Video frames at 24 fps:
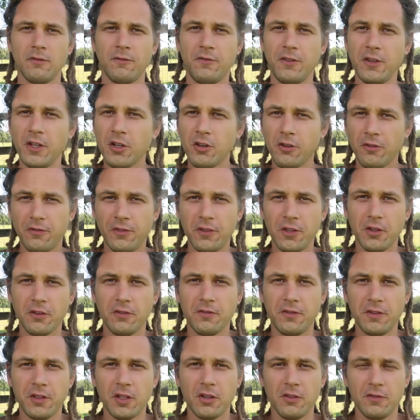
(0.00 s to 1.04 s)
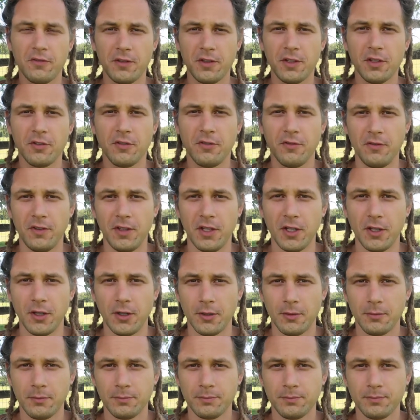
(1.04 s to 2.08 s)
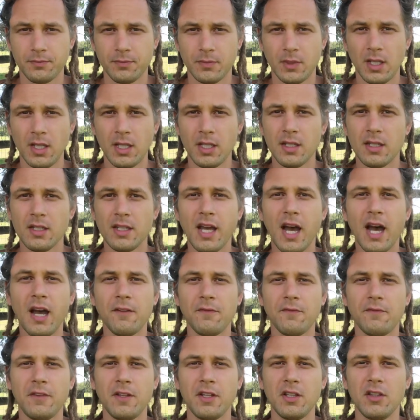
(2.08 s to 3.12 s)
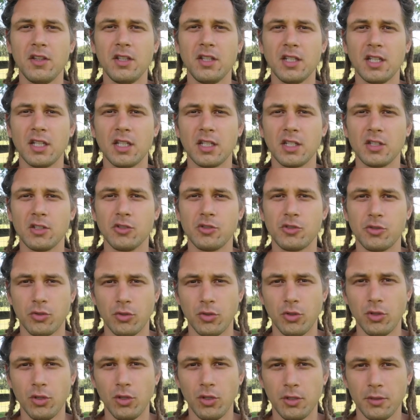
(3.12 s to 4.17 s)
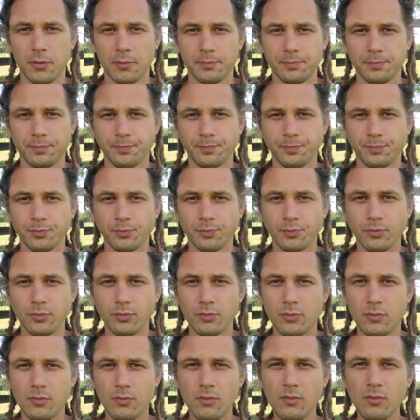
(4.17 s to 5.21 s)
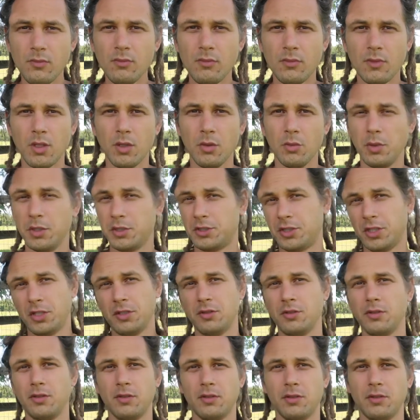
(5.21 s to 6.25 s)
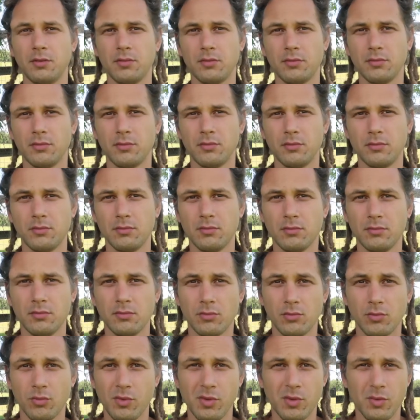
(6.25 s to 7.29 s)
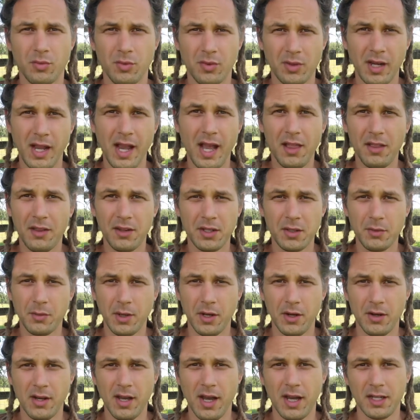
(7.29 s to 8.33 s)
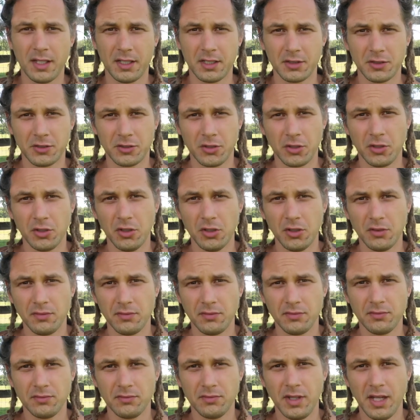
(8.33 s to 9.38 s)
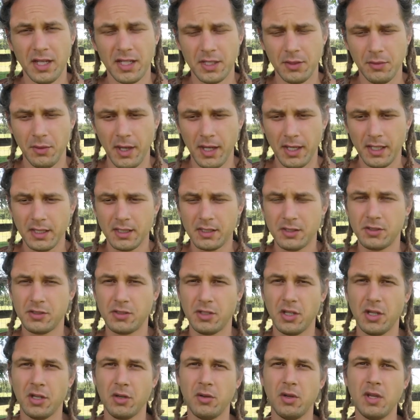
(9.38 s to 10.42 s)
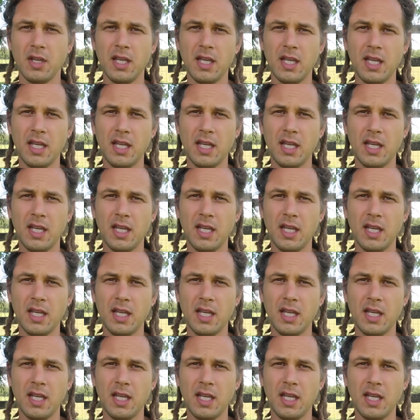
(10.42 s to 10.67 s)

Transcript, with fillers: fear, fear, fear, fear, fear, not feeling in control, which in re reality we are not in control of anyway. So